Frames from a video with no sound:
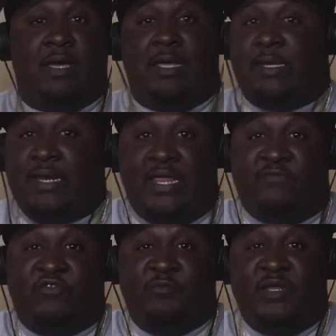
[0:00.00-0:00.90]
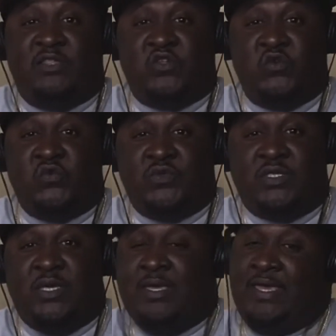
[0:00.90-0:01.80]
And that ain't for me to choose.
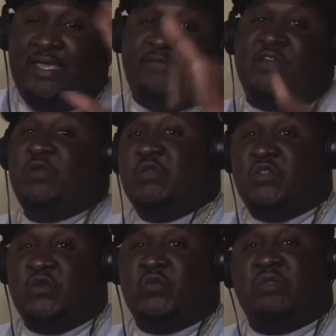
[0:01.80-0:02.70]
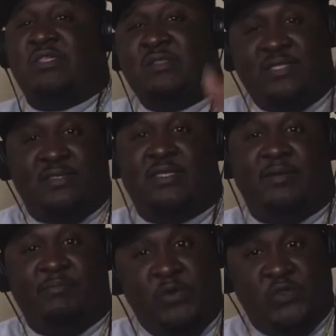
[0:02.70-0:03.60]
It ain't for you to choose. Just listen to the
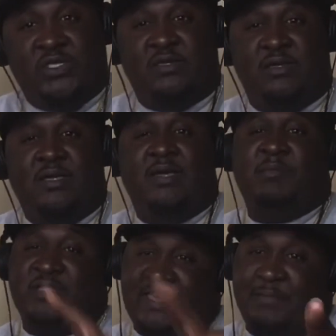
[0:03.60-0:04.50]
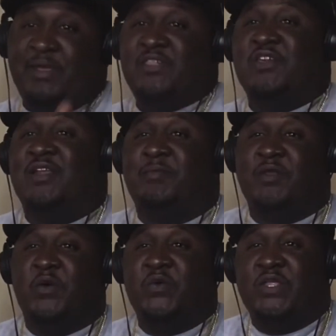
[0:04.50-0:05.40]
music. But y'all make sure y'all let me
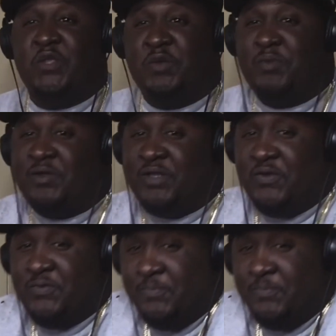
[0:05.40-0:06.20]
know who they talking about though.